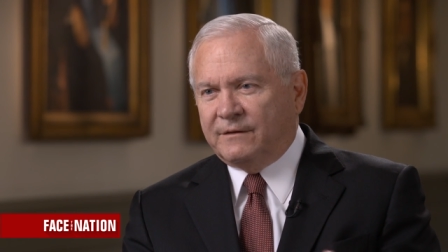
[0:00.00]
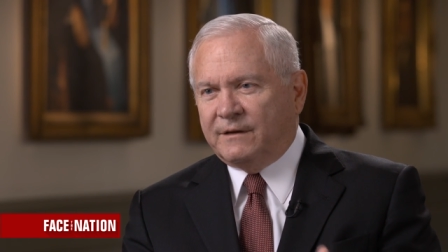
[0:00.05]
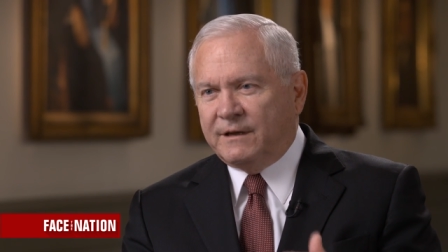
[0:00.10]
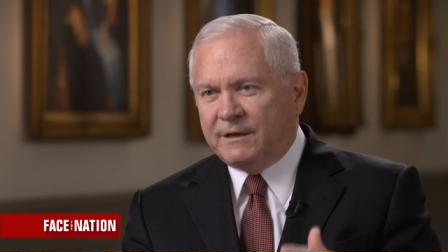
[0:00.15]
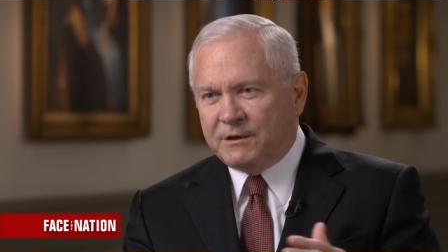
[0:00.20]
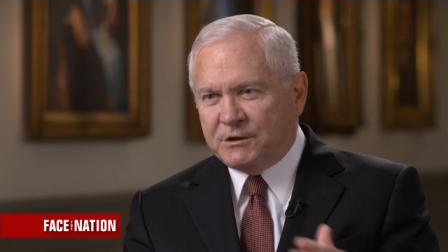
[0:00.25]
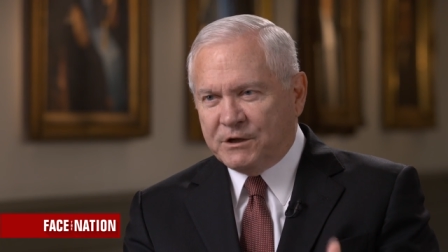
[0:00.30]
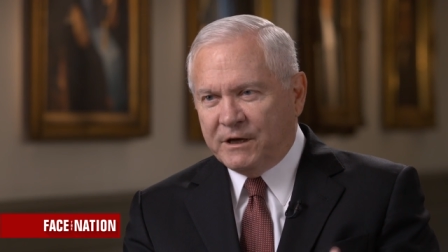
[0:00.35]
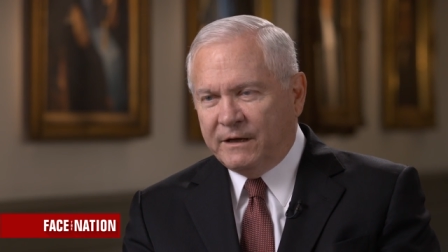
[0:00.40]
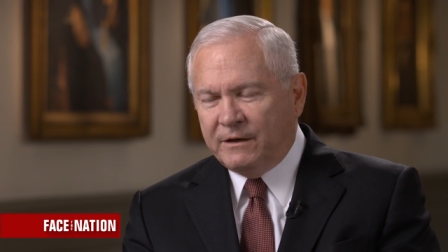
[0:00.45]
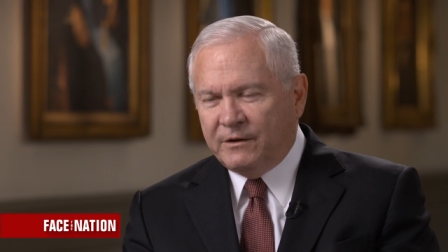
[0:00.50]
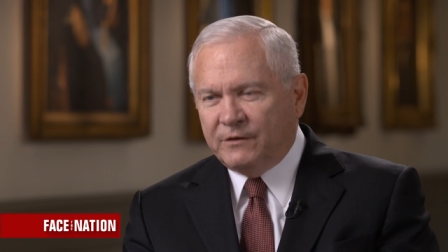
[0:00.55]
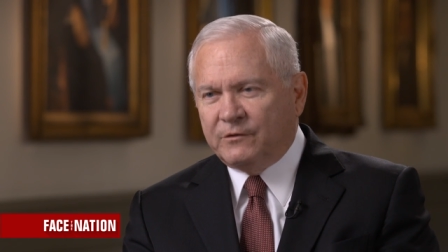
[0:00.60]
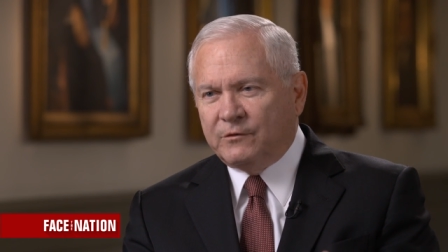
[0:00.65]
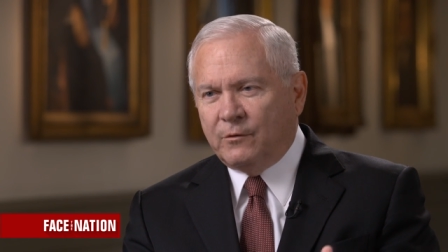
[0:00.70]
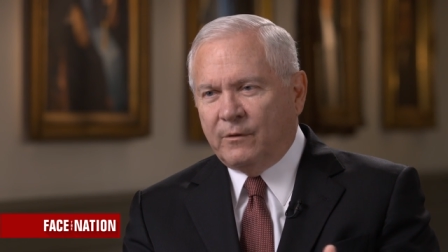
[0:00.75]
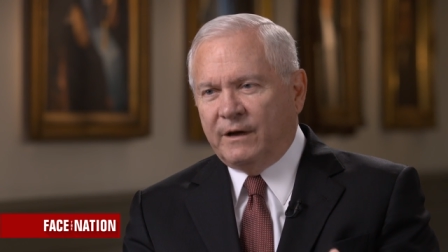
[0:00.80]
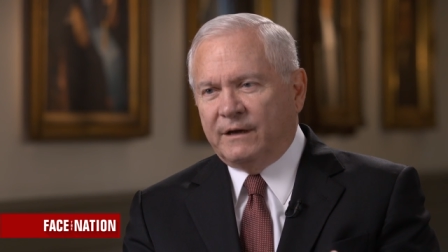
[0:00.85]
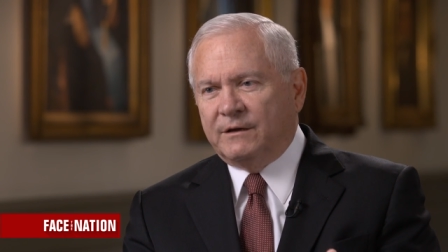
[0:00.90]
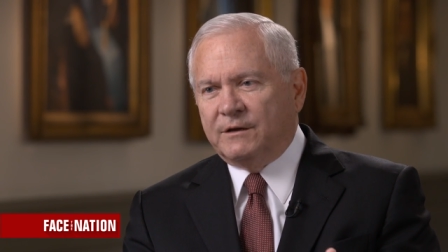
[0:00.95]
the agenda is
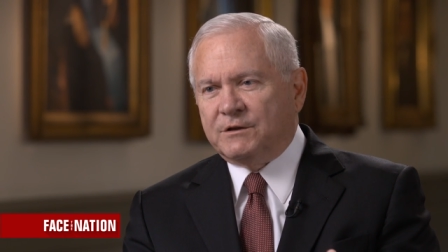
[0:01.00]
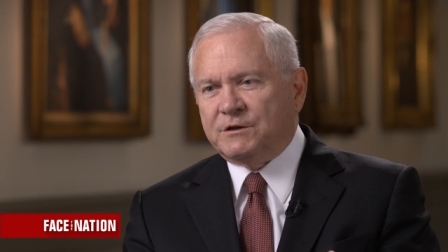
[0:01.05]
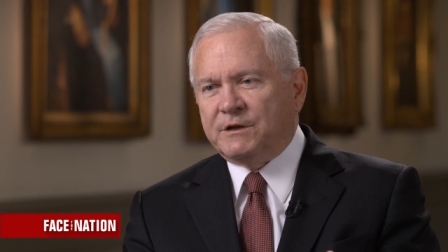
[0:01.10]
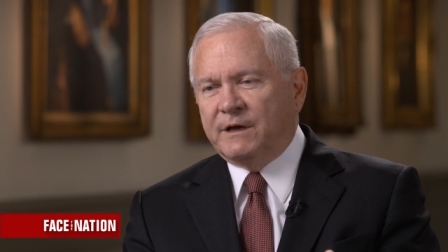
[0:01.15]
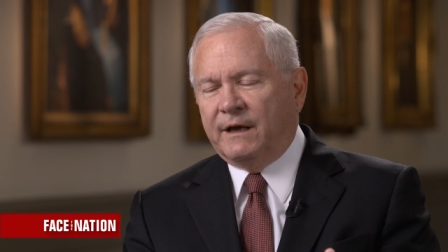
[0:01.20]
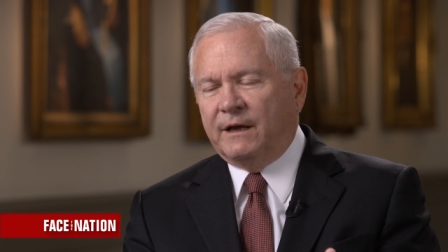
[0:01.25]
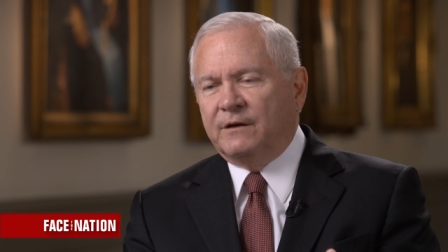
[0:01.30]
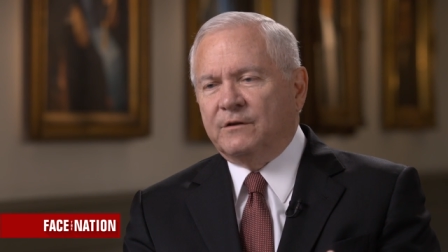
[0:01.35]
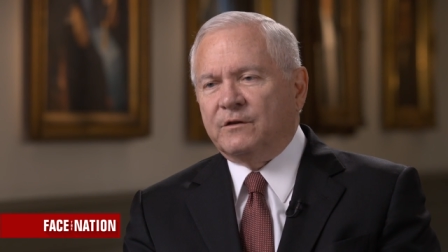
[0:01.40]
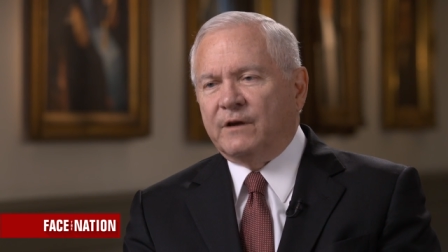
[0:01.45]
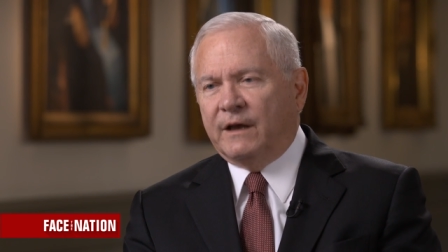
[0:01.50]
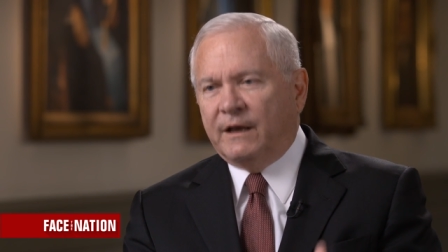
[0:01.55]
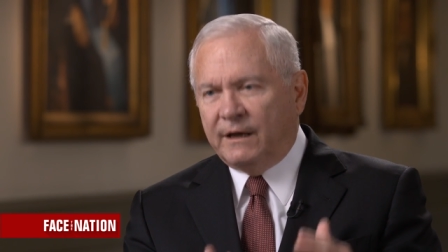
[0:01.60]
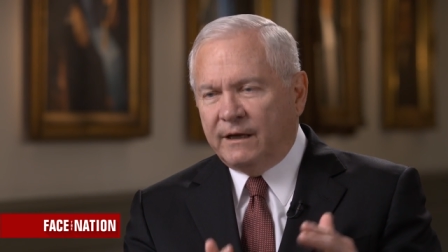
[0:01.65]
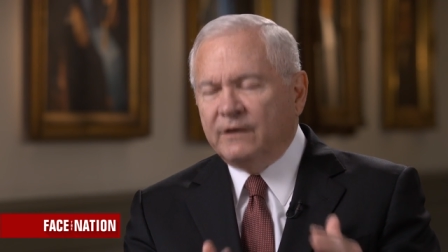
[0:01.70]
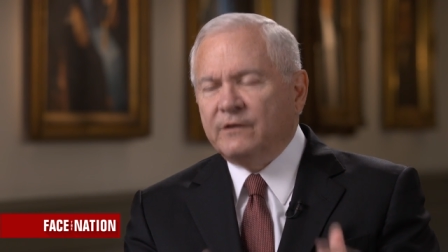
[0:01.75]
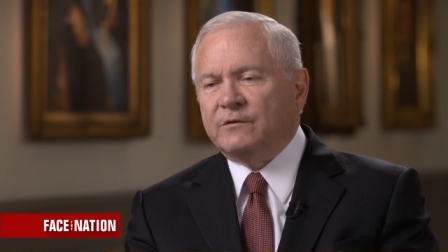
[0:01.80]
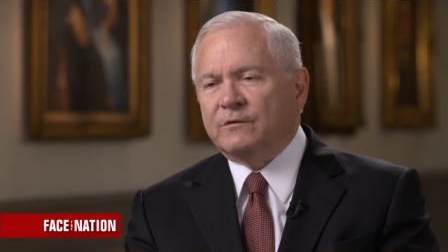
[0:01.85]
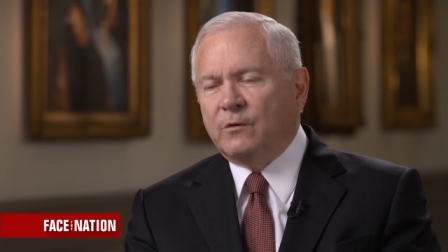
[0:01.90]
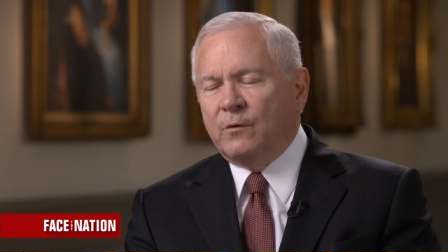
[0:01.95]
going to change, it
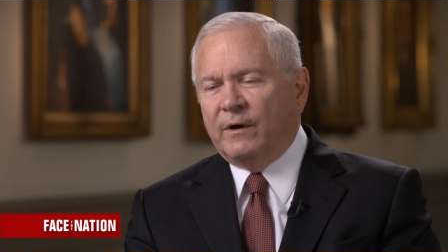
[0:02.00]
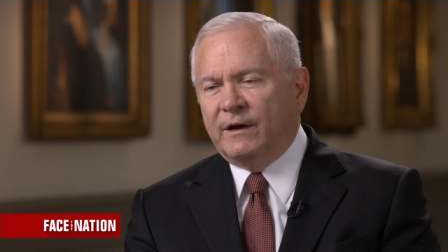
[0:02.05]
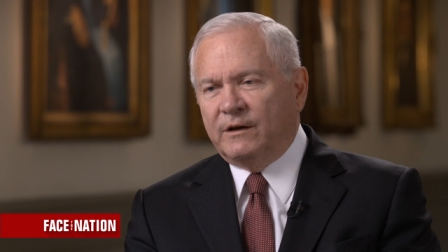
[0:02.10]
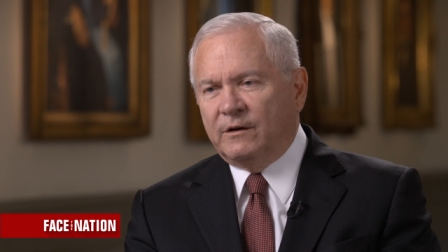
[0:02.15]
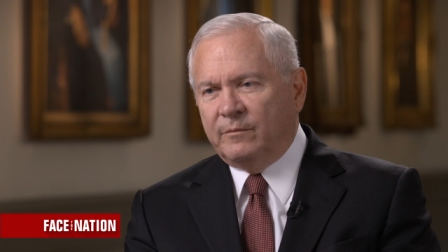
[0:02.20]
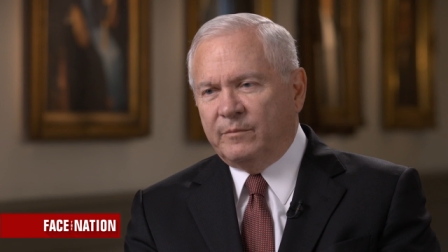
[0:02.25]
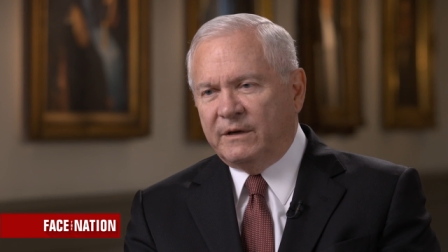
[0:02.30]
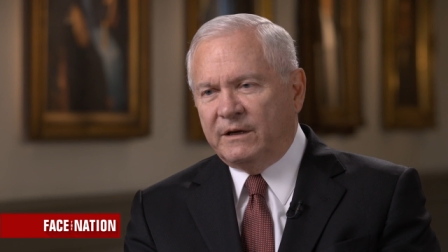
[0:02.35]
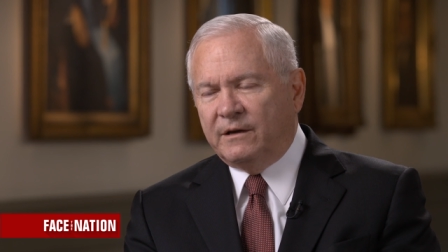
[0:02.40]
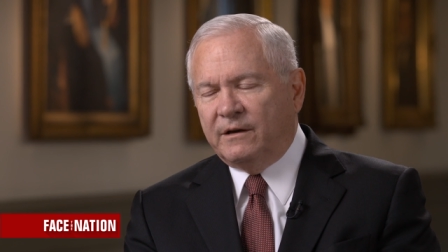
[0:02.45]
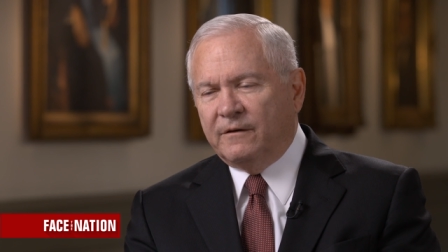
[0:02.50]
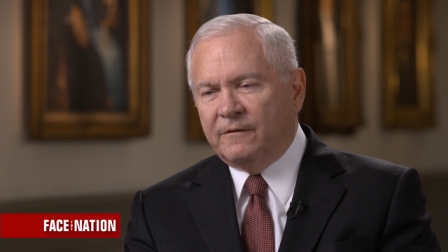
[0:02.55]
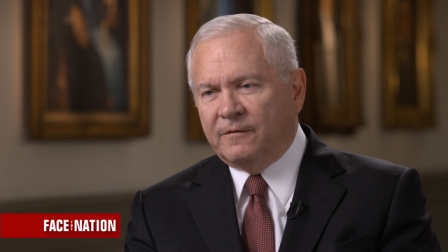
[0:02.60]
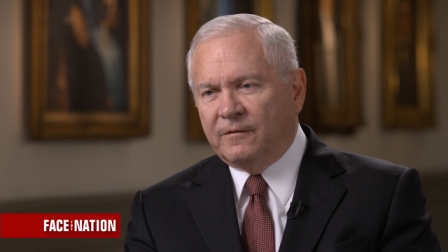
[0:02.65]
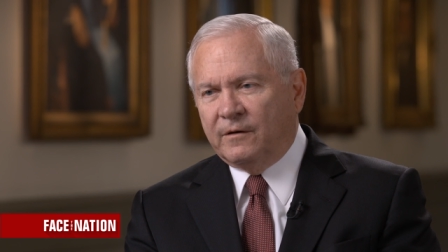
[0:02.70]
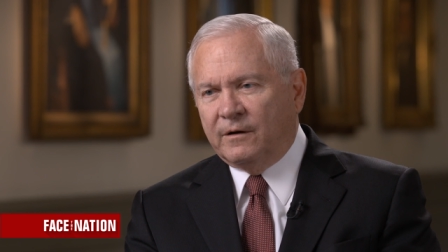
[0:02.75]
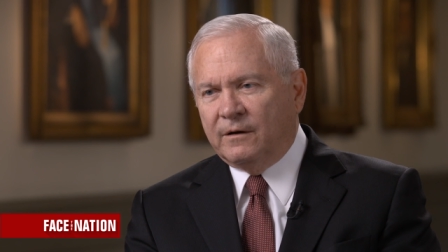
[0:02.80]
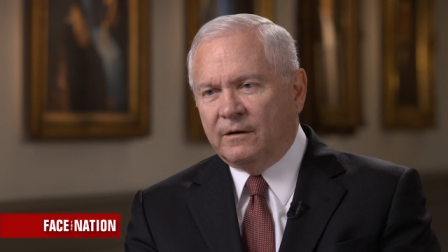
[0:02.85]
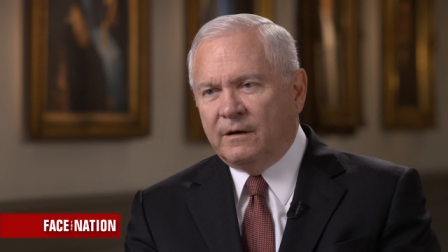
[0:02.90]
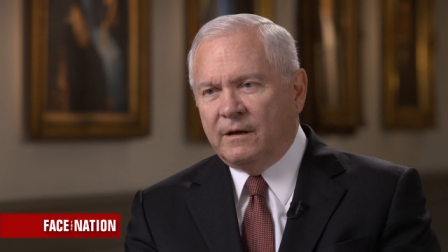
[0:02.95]
is going to be
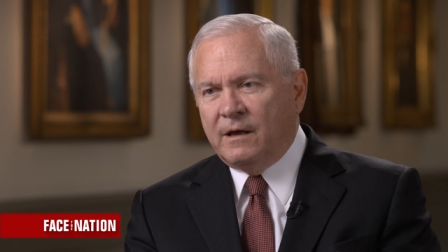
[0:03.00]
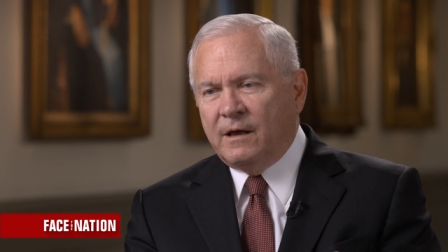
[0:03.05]
different.